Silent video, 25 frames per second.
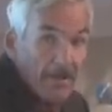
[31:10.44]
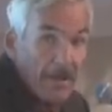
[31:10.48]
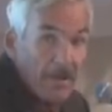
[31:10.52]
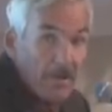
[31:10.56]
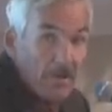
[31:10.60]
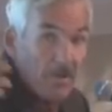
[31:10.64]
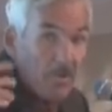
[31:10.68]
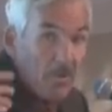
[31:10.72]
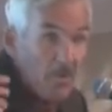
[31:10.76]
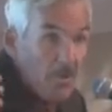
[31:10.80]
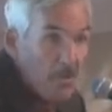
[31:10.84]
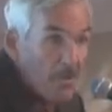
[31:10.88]
they
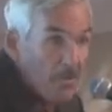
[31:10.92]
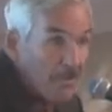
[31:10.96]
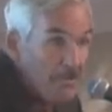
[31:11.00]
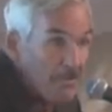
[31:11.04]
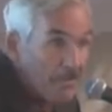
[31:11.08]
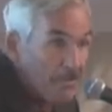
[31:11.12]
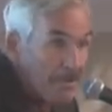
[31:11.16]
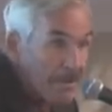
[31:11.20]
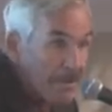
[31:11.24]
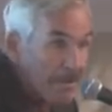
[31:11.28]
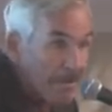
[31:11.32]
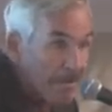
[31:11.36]
called
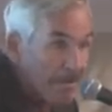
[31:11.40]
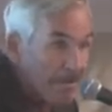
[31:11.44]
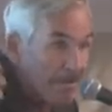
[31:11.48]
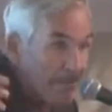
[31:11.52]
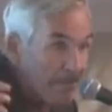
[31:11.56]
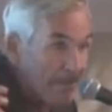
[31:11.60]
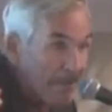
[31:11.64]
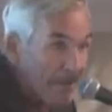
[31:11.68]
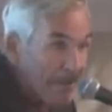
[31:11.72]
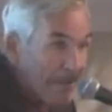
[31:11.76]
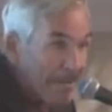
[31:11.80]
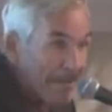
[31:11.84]
the rest of
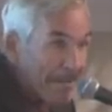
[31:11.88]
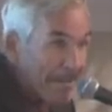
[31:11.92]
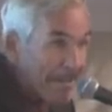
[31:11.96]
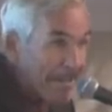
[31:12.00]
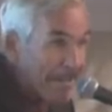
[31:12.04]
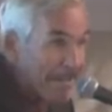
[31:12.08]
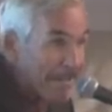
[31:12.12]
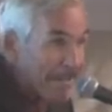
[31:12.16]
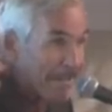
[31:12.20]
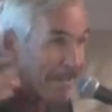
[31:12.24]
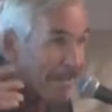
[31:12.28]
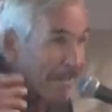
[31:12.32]
the
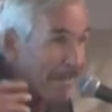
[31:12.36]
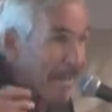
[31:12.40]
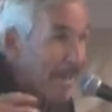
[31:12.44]
Indians